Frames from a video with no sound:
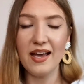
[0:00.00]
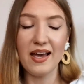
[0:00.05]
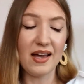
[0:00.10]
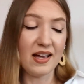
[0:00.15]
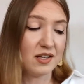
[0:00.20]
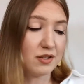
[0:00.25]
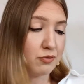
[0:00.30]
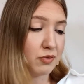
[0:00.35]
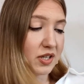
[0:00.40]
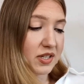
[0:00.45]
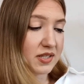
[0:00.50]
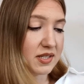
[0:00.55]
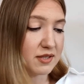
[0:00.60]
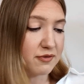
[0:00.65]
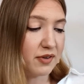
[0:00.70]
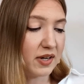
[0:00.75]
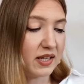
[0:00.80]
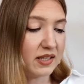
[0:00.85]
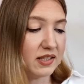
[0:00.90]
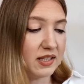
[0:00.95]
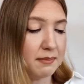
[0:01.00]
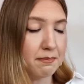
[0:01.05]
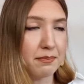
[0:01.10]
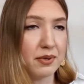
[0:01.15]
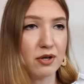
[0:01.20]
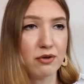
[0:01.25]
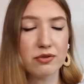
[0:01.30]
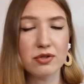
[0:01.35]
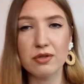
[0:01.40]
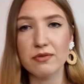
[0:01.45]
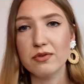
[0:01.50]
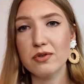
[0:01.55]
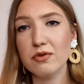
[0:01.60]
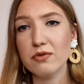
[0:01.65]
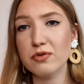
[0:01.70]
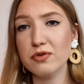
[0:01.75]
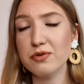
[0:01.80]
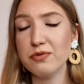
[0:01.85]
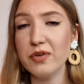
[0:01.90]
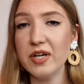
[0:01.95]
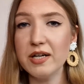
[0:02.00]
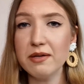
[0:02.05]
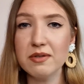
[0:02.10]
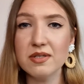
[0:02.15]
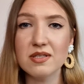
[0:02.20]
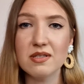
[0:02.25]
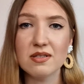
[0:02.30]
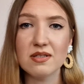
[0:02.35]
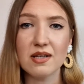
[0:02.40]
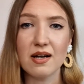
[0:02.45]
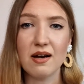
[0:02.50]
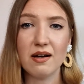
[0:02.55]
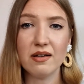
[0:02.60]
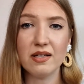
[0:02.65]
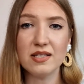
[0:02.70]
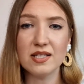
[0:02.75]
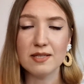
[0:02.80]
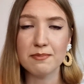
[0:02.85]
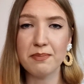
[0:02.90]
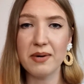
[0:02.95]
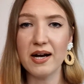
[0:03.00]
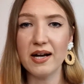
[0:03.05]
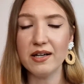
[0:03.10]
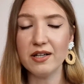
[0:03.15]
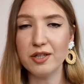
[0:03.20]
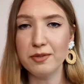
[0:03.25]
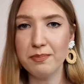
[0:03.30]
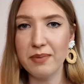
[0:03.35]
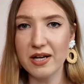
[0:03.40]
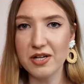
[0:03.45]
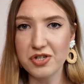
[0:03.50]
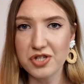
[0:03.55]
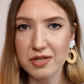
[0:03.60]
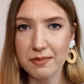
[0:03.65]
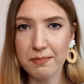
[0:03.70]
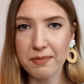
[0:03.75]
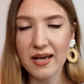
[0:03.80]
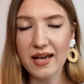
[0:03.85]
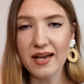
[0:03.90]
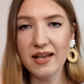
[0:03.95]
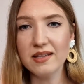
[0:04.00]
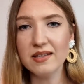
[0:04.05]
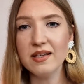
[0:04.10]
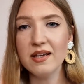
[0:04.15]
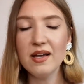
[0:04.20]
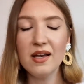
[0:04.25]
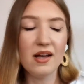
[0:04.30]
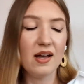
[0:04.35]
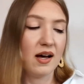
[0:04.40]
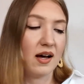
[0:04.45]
And what is funny, both of those fragrances are inspired by Japan.